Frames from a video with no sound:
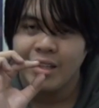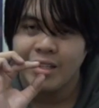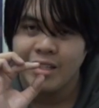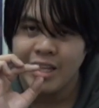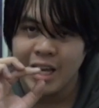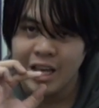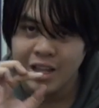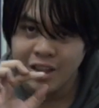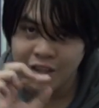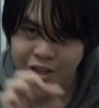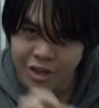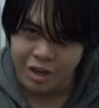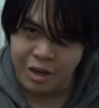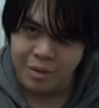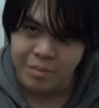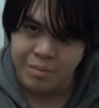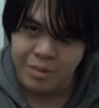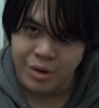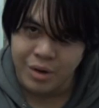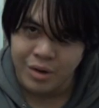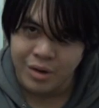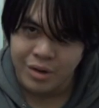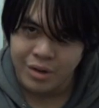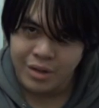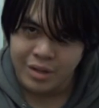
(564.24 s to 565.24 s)
death
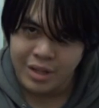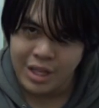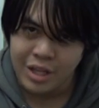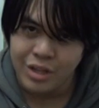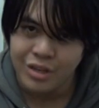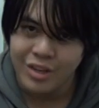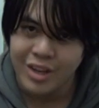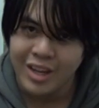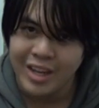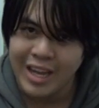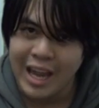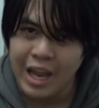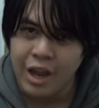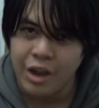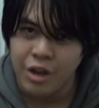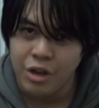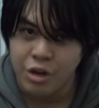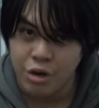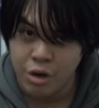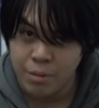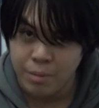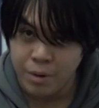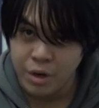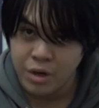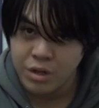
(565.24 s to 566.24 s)
combo that you can KO
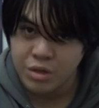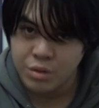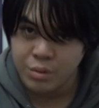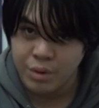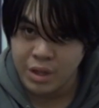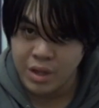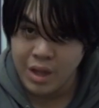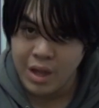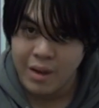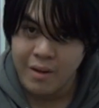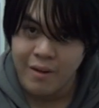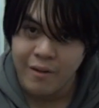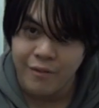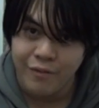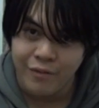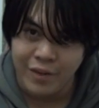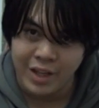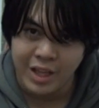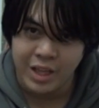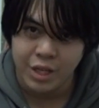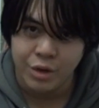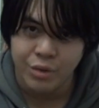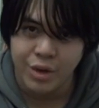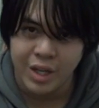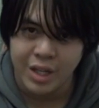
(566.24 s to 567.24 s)
your opponents with
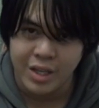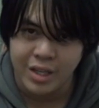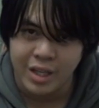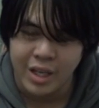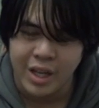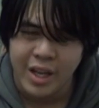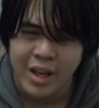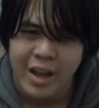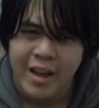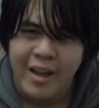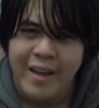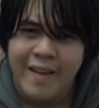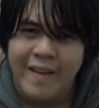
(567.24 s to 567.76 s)
fairly quickly.